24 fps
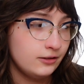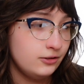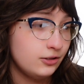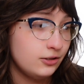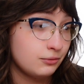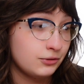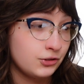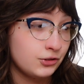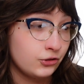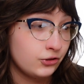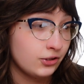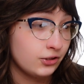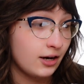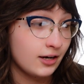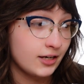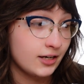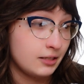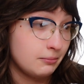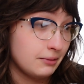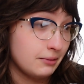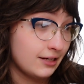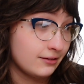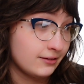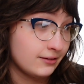don't know what you're
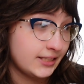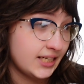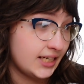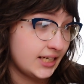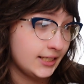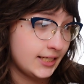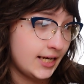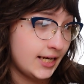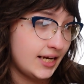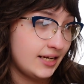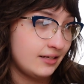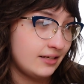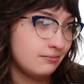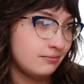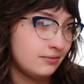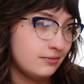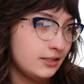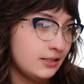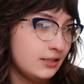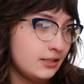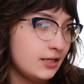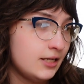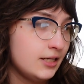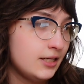talking about, said Kate.
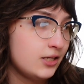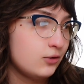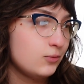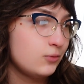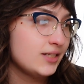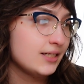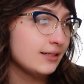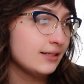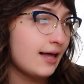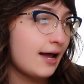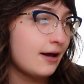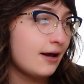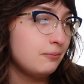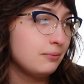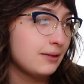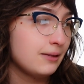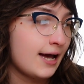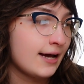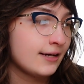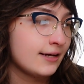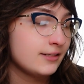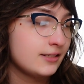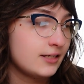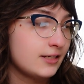There was a loud
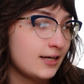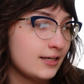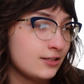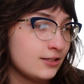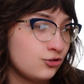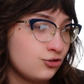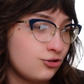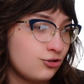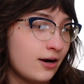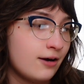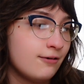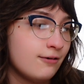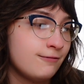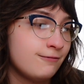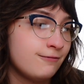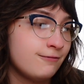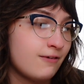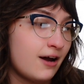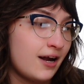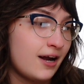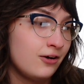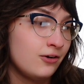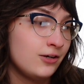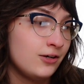blast as Trout
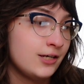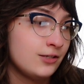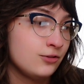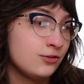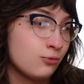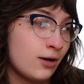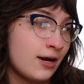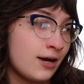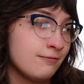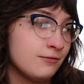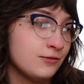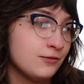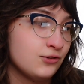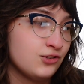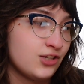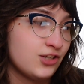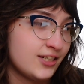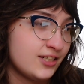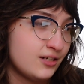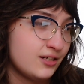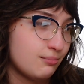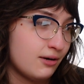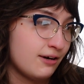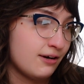fired his rifle
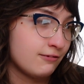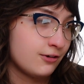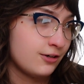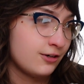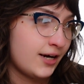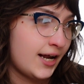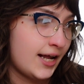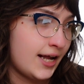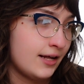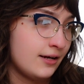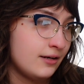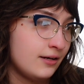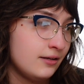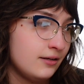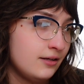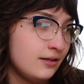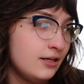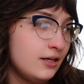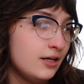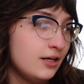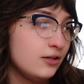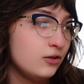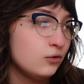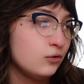just above her head.
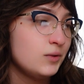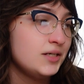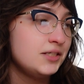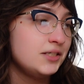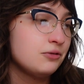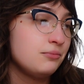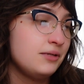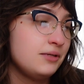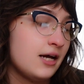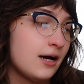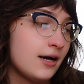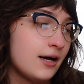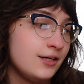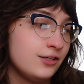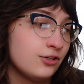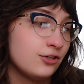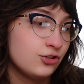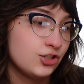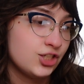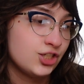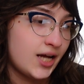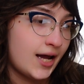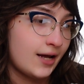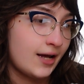The window behind
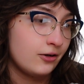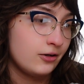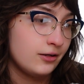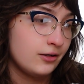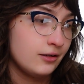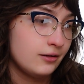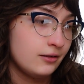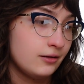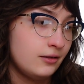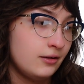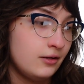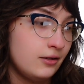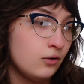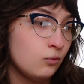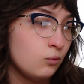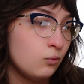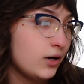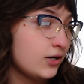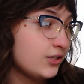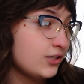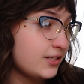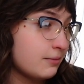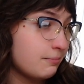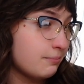her shattered.
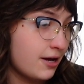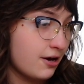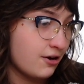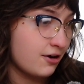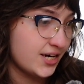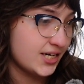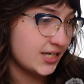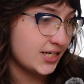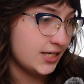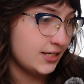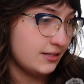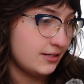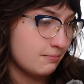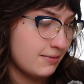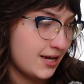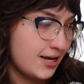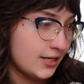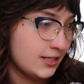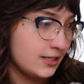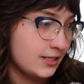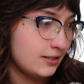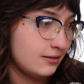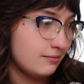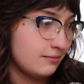Where is it buried? he
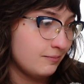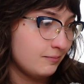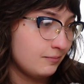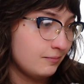demanded.